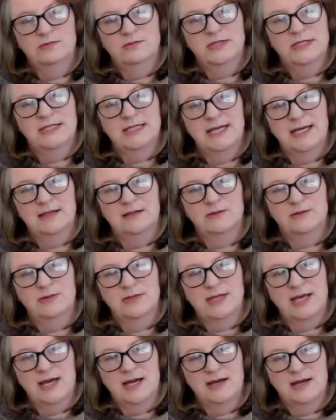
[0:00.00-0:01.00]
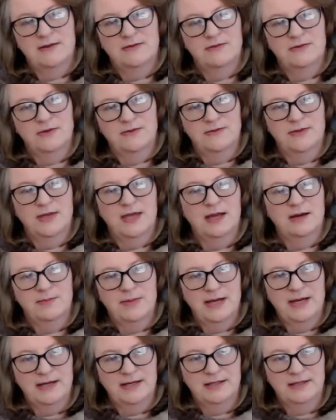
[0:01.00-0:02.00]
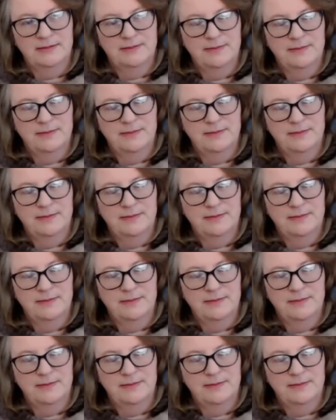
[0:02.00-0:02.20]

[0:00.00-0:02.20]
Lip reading: together with half of the alpaca